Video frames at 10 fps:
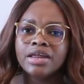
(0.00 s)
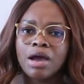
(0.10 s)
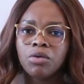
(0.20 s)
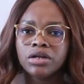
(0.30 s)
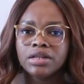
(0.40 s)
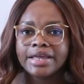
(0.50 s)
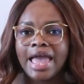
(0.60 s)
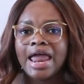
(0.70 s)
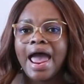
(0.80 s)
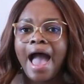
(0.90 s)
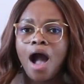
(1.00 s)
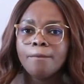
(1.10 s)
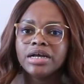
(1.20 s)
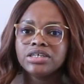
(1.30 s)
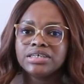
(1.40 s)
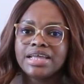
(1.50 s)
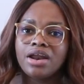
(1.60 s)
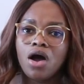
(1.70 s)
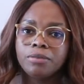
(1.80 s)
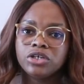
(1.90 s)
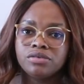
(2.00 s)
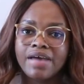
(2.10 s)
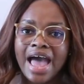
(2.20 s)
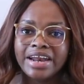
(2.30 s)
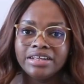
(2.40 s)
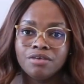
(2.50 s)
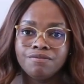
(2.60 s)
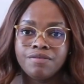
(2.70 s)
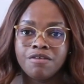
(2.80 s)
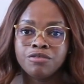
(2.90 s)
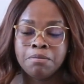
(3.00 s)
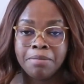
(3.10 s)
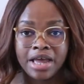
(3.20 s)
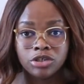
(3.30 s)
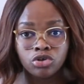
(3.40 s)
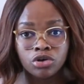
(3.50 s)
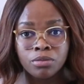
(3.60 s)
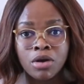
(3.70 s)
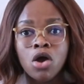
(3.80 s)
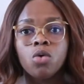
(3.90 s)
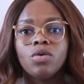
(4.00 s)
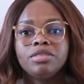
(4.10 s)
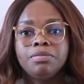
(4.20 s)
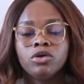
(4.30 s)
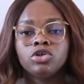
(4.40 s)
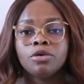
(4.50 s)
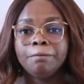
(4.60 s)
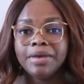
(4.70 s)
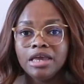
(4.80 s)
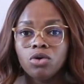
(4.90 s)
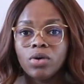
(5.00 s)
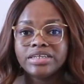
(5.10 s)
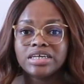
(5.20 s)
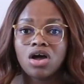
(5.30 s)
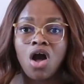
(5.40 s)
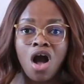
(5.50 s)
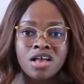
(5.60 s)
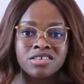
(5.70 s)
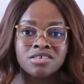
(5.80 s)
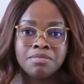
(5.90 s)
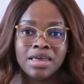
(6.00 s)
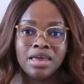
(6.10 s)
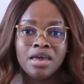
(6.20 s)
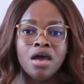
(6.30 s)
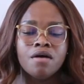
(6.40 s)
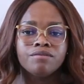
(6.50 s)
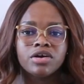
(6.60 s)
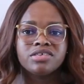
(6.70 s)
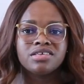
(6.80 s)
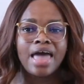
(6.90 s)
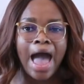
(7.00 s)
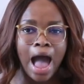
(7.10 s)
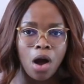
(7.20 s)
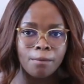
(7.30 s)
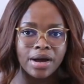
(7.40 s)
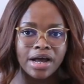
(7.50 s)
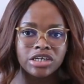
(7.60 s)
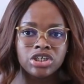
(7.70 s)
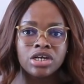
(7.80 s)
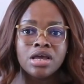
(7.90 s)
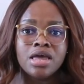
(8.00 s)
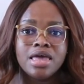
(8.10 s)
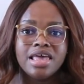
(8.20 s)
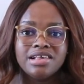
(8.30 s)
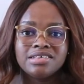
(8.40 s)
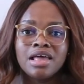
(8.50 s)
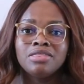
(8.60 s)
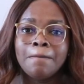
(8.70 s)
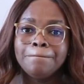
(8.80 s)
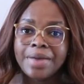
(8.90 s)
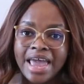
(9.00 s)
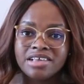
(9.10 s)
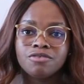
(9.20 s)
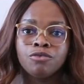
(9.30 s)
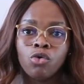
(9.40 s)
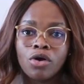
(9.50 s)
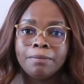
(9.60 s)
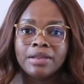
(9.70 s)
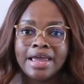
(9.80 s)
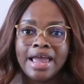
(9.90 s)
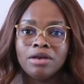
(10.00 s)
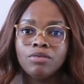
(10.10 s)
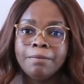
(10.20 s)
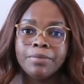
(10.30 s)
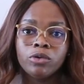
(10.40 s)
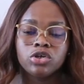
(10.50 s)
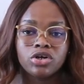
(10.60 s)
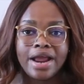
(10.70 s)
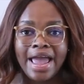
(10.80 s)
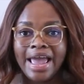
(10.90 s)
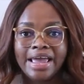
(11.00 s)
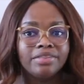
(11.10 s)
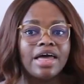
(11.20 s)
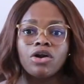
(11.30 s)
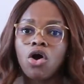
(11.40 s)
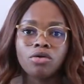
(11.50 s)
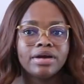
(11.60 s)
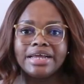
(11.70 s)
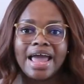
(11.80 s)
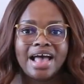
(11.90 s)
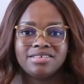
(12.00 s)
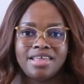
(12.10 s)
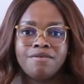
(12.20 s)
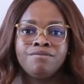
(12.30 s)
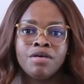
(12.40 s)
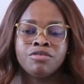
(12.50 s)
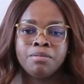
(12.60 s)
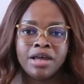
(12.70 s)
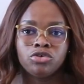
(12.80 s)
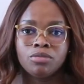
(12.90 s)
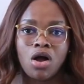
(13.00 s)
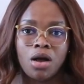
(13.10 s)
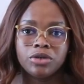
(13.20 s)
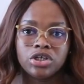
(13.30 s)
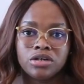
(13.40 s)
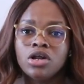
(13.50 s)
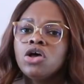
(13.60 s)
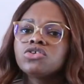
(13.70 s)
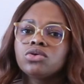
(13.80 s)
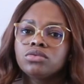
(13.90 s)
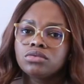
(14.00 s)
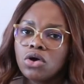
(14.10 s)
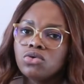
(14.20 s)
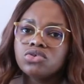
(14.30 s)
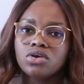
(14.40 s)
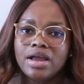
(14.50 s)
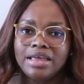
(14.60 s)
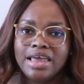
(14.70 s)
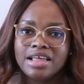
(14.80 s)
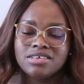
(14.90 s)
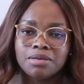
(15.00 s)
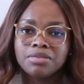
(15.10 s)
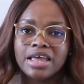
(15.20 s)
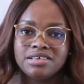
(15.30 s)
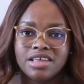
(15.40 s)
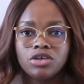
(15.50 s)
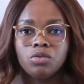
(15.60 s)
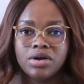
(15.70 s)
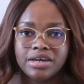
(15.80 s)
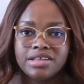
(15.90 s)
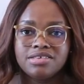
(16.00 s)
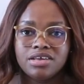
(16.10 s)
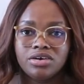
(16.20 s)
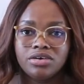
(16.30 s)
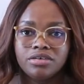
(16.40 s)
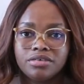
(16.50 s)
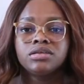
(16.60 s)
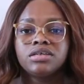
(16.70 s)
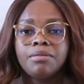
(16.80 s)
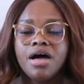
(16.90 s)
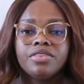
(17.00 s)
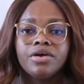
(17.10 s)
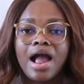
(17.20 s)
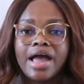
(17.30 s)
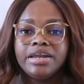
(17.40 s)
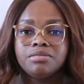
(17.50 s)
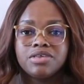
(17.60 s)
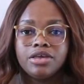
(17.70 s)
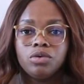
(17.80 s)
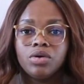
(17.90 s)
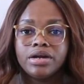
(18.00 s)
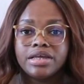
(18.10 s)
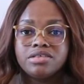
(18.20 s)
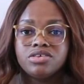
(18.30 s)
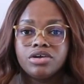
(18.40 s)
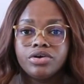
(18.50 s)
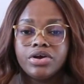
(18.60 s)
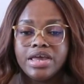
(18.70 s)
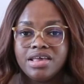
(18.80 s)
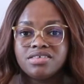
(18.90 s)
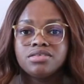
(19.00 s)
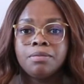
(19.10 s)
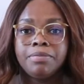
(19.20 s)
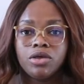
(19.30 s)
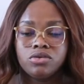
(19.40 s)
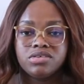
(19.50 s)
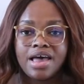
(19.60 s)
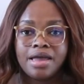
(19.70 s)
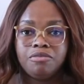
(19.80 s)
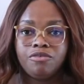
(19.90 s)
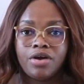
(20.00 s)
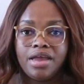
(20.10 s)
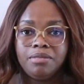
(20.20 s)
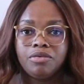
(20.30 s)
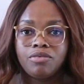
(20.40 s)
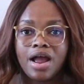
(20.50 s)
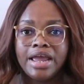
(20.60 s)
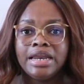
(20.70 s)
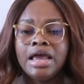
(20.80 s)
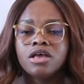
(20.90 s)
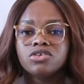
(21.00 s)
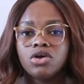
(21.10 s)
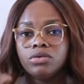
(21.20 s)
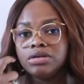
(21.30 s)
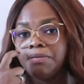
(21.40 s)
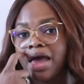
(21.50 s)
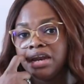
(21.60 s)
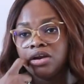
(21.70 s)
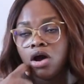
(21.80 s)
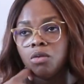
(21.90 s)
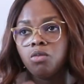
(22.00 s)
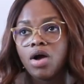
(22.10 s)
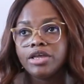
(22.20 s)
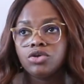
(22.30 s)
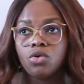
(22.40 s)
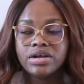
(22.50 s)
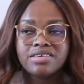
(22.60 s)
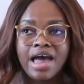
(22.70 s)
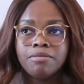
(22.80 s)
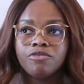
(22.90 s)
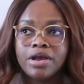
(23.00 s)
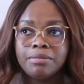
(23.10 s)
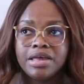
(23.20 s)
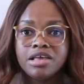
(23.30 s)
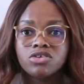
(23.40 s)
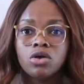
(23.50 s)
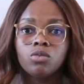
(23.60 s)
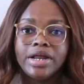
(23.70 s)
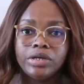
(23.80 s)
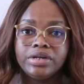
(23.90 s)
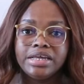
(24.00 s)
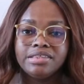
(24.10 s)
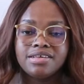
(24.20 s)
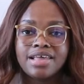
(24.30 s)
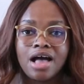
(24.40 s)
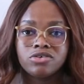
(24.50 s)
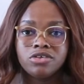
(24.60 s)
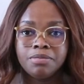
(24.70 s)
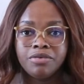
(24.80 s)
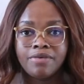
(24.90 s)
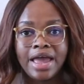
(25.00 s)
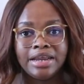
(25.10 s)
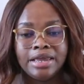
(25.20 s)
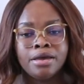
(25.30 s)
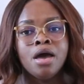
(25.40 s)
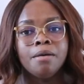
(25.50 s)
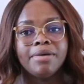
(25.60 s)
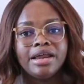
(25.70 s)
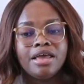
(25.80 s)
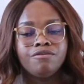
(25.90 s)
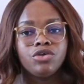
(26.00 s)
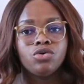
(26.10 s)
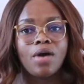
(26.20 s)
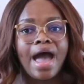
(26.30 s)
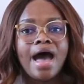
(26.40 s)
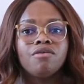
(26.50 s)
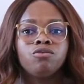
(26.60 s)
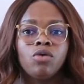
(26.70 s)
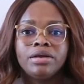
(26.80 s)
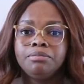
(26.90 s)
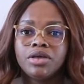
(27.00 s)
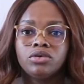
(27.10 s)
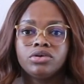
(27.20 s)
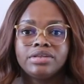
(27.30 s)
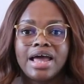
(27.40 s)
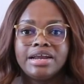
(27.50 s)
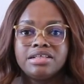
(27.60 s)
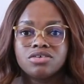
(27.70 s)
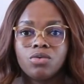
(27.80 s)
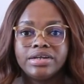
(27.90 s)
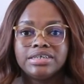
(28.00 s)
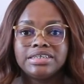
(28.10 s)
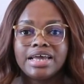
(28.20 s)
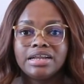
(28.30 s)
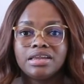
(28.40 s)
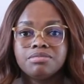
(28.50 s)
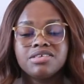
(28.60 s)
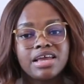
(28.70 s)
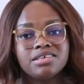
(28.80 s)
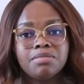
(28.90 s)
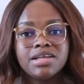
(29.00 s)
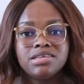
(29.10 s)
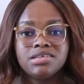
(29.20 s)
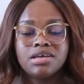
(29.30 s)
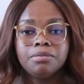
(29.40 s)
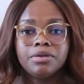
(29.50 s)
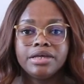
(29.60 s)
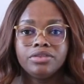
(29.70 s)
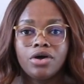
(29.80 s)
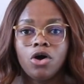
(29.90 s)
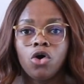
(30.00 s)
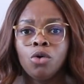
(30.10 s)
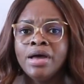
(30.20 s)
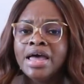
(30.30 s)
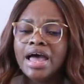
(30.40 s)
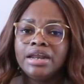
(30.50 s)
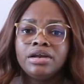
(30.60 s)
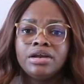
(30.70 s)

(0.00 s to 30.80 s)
Then I want to look at how much is that option of adding the 5th bedroom with builder B going to cost me versus how much is the base floor plan with builder A that already has that 5th bedroom option. So those are, again, some things that you want to consider. Some other items that you want to consider is the build time frame, right? So depending on what your time frame is on when you need this house to be ready, but if you have one builder that it's going to take them 6 months to complete the home and